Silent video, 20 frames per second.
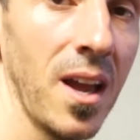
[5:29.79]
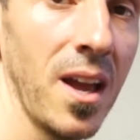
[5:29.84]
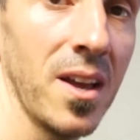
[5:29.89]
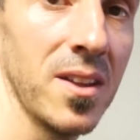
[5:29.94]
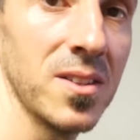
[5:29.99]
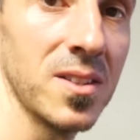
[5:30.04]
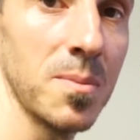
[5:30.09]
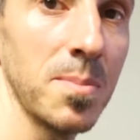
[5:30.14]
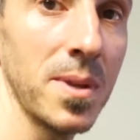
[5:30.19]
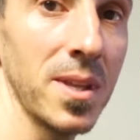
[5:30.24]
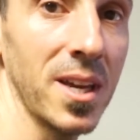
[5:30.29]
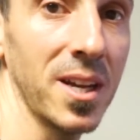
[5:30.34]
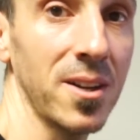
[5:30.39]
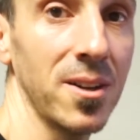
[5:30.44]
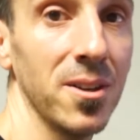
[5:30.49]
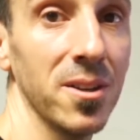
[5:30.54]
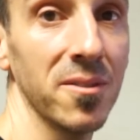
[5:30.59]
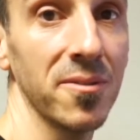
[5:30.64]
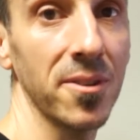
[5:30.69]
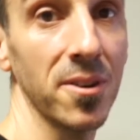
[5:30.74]
This would be like
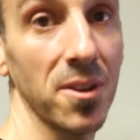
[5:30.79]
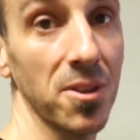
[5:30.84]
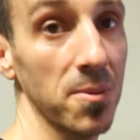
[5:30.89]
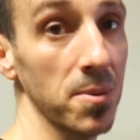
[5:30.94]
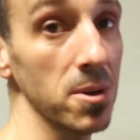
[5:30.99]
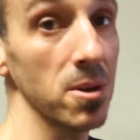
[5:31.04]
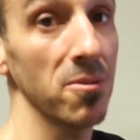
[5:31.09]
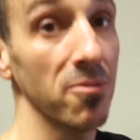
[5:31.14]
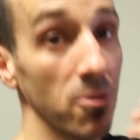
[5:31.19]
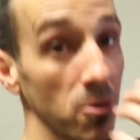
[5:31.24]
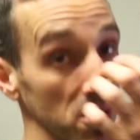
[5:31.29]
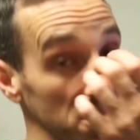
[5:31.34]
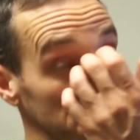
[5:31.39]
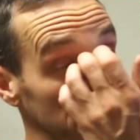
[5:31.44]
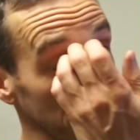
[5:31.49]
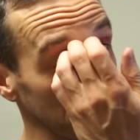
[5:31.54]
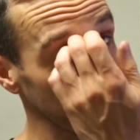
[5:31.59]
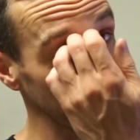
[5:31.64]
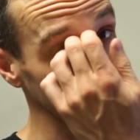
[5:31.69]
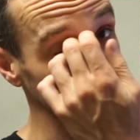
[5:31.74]
all of our 304
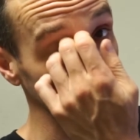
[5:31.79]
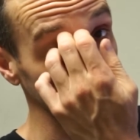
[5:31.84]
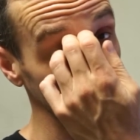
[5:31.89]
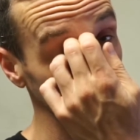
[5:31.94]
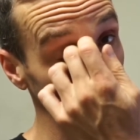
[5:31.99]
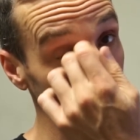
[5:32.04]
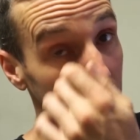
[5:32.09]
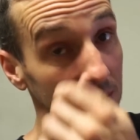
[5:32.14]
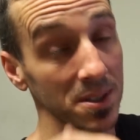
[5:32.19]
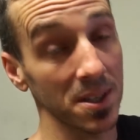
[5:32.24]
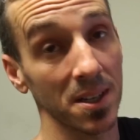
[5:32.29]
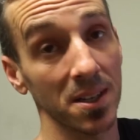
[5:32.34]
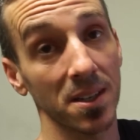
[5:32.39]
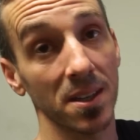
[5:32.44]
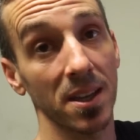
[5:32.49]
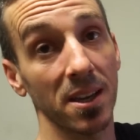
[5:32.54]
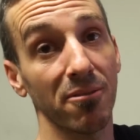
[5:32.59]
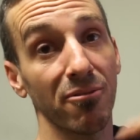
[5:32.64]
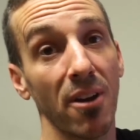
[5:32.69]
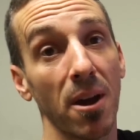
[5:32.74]
stainless that we're using to
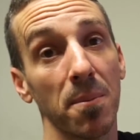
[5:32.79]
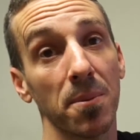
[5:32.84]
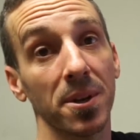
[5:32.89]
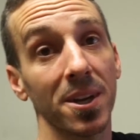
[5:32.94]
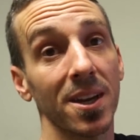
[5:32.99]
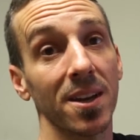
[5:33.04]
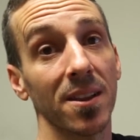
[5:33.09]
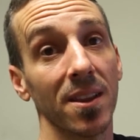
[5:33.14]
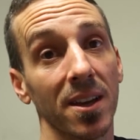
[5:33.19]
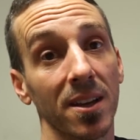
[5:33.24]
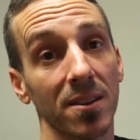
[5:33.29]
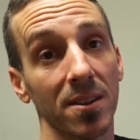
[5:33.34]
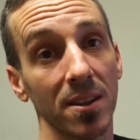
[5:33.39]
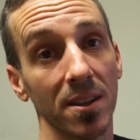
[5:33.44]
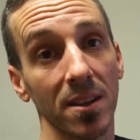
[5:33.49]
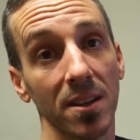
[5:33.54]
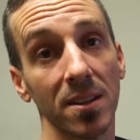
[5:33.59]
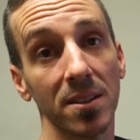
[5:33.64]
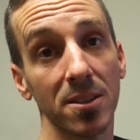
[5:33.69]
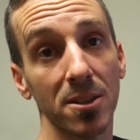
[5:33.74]
like fabricate like
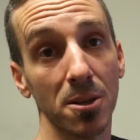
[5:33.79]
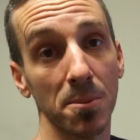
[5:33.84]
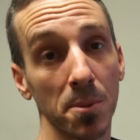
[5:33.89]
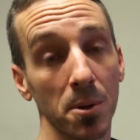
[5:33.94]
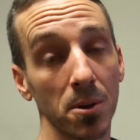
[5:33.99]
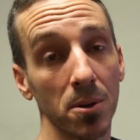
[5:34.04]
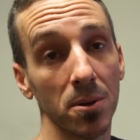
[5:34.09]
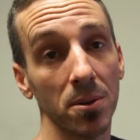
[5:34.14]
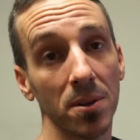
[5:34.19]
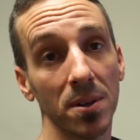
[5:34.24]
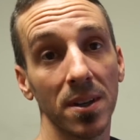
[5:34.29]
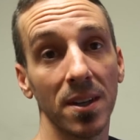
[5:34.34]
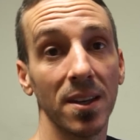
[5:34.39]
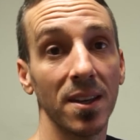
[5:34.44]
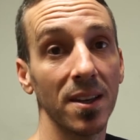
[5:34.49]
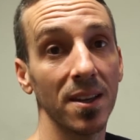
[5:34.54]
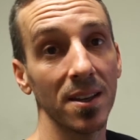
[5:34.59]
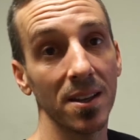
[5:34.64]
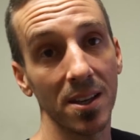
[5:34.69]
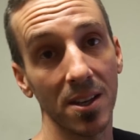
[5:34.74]
the turbo,
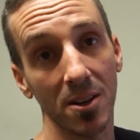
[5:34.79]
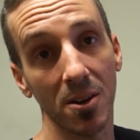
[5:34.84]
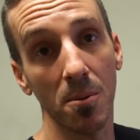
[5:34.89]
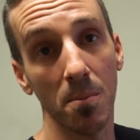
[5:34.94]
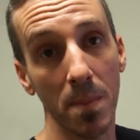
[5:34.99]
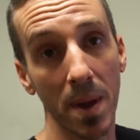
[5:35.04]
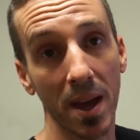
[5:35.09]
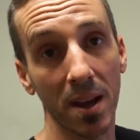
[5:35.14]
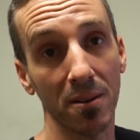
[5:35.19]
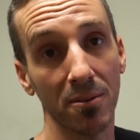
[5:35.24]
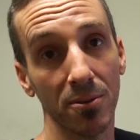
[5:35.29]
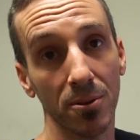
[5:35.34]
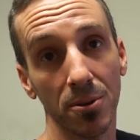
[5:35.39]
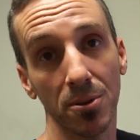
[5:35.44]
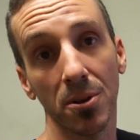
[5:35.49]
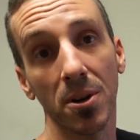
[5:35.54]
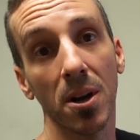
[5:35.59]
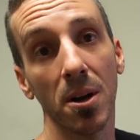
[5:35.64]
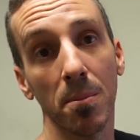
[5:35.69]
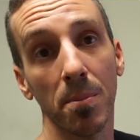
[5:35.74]
you know, manifold
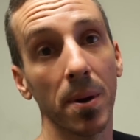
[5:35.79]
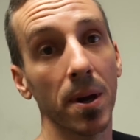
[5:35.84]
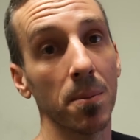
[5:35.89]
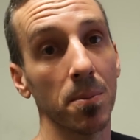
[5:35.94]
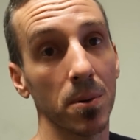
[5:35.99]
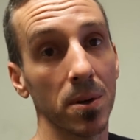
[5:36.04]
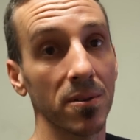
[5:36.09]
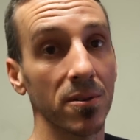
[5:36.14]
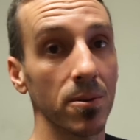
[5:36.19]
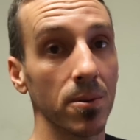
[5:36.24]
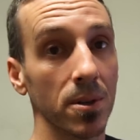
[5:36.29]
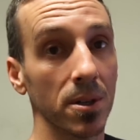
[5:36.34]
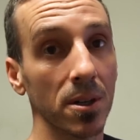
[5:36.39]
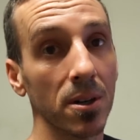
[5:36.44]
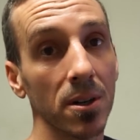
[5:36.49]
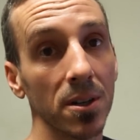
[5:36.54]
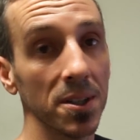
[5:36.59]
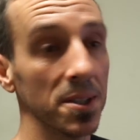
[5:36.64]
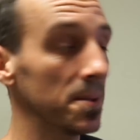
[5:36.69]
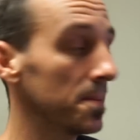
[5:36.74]
or up pipe, whatever you want to
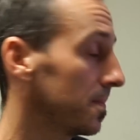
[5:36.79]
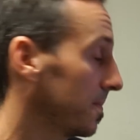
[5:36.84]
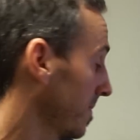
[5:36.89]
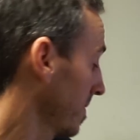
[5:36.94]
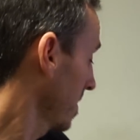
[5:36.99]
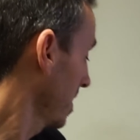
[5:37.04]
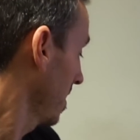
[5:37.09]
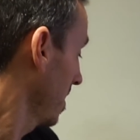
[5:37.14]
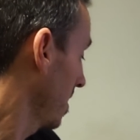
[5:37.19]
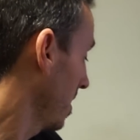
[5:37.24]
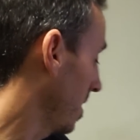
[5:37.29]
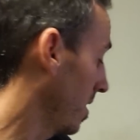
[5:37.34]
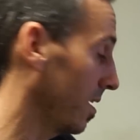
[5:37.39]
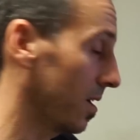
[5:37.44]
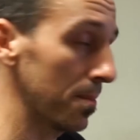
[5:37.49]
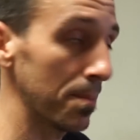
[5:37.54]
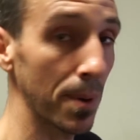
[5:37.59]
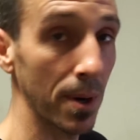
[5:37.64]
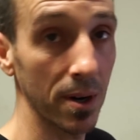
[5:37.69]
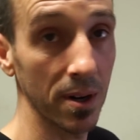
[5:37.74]
call it,
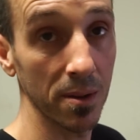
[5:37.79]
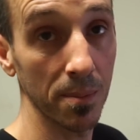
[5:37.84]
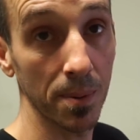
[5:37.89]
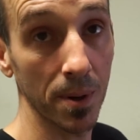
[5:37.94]
part of the